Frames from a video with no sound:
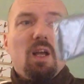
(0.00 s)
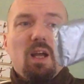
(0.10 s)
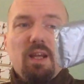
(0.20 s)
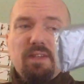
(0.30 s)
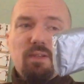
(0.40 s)

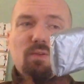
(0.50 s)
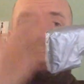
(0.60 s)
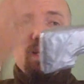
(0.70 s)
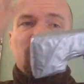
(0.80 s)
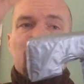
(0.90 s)
and then you
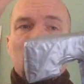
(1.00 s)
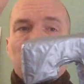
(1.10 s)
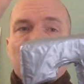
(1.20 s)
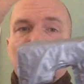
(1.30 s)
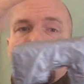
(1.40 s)
take
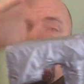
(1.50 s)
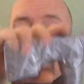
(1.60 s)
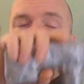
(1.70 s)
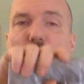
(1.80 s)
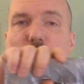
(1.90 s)
some
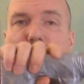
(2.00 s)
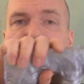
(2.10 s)
foam,